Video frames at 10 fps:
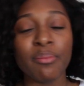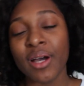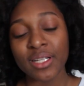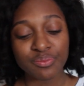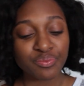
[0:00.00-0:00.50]

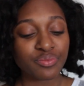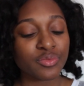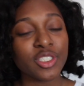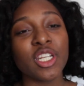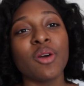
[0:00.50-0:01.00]
but
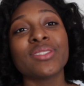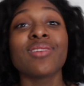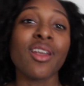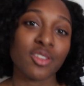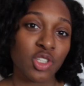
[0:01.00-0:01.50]
you know it's
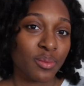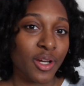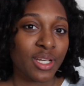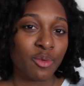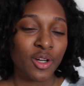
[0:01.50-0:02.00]
not October
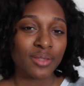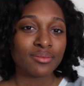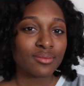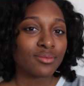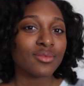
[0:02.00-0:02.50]
anymore
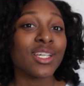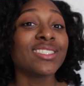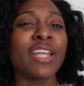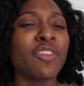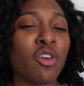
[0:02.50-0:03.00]

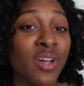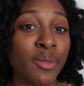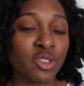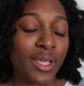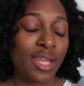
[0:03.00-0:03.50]
it's not even
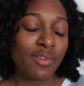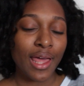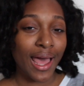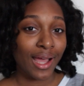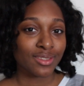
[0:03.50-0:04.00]
November so I can't
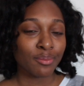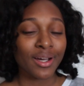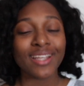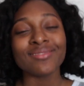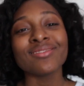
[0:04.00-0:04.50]
even act
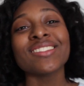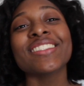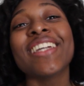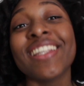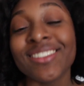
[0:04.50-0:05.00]
but
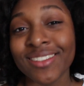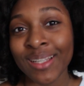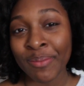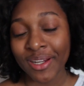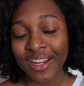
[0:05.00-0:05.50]
it is
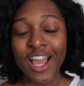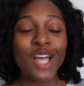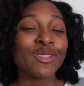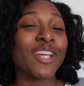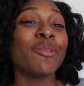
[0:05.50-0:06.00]
December
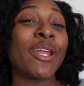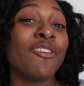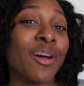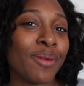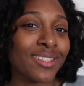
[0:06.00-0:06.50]
so I can do my
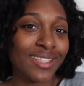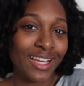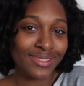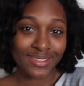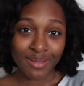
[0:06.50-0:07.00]
November
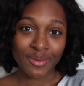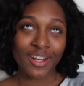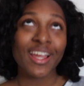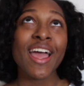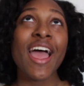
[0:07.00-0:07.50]
slash
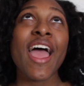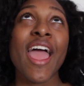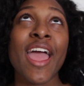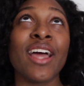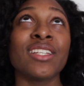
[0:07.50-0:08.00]
December
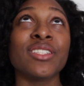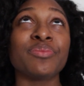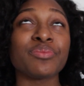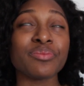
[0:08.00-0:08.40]
and